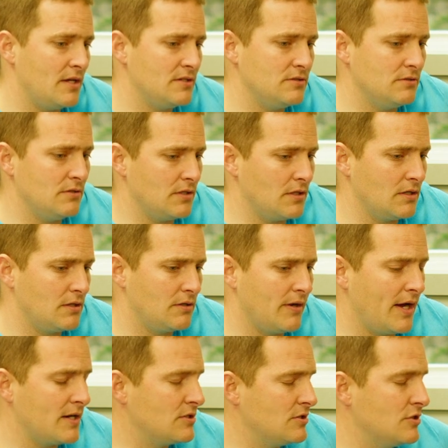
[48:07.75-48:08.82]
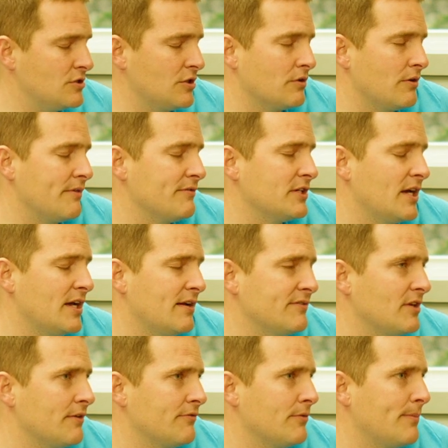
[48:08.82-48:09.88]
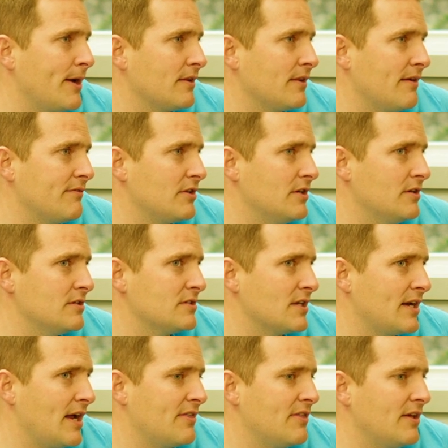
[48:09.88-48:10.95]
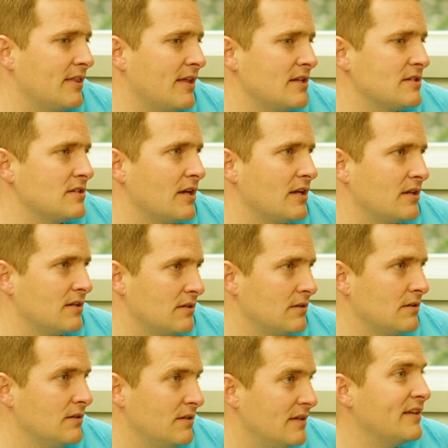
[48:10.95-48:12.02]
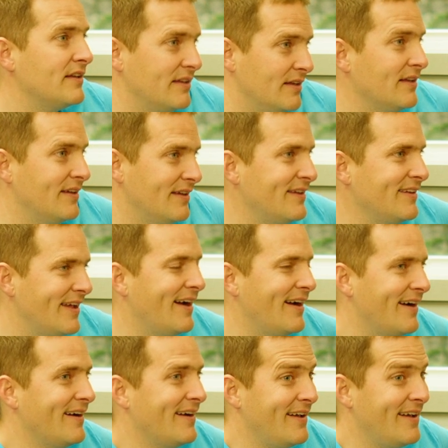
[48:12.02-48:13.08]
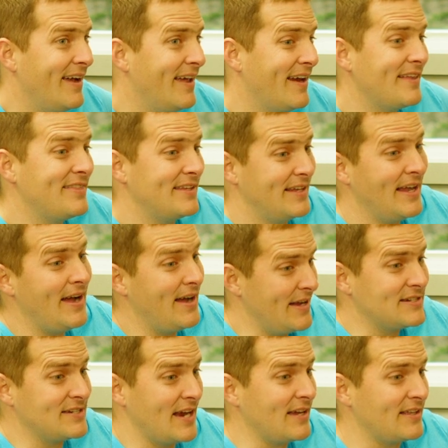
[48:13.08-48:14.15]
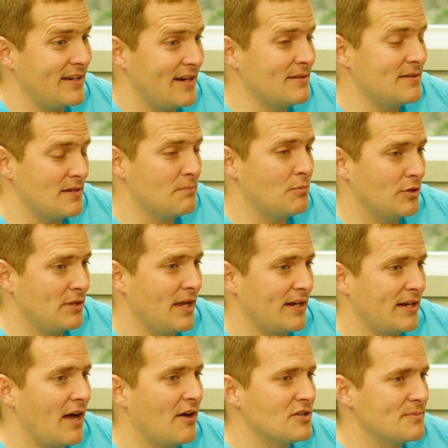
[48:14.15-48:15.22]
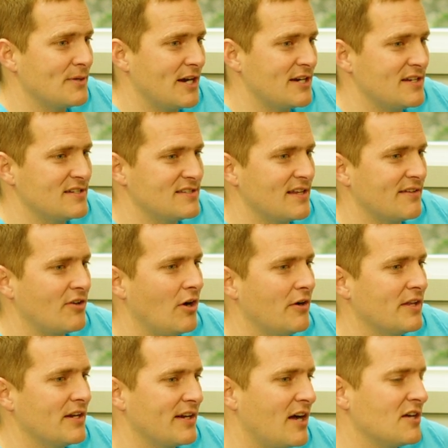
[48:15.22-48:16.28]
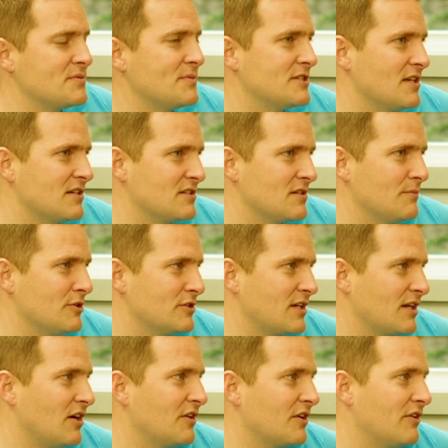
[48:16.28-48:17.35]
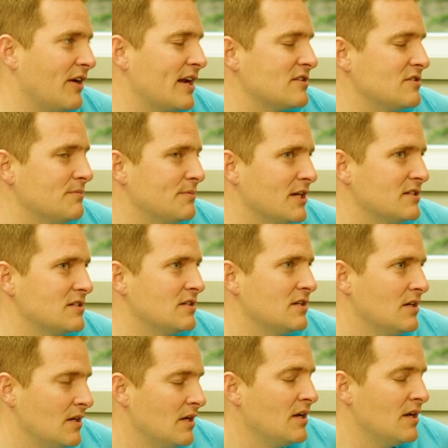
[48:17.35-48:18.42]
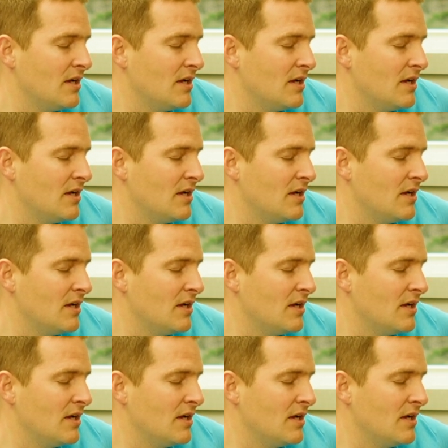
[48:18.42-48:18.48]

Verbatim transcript: I do a gratitude journal every day, and I've done it for about eleven years. And I think you that's have like, it in the end of your book. Yeah, and I think yeah, exactly. And I put the acknowledgement. I, instead of calling it acknowledgement section of the books, I called it gratitude. I loved it.